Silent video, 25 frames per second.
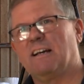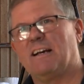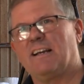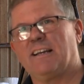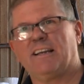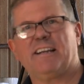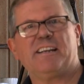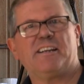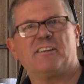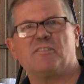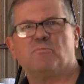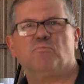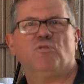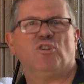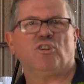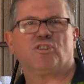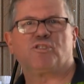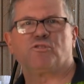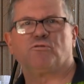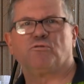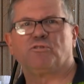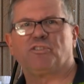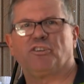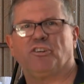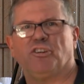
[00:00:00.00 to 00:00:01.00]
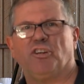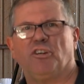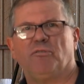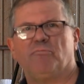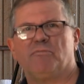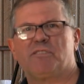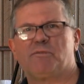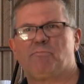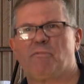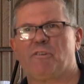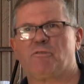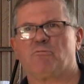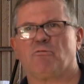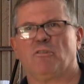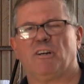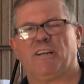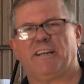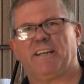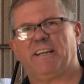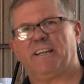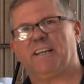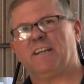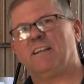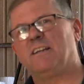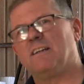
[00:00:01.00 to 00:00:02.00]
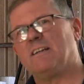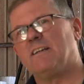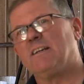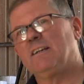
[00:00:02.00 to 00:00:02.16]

in commercial terms between